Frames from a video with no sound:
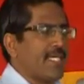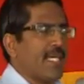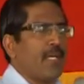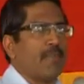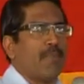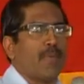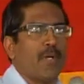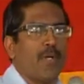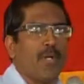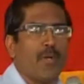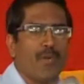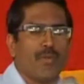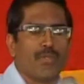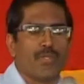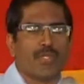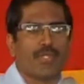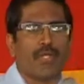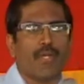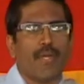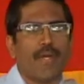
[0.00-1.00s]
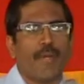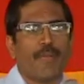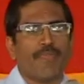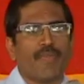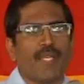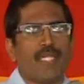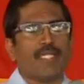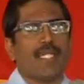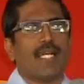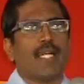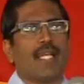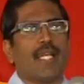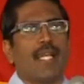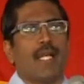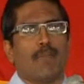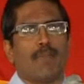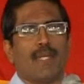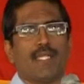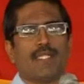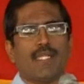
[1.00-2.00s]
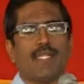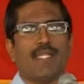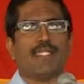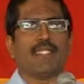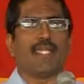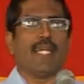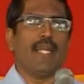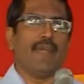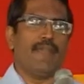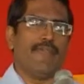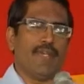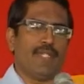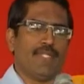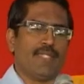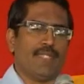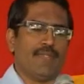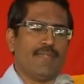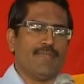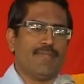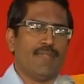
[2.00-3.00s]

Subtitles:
can produce certain unpleasant side effects.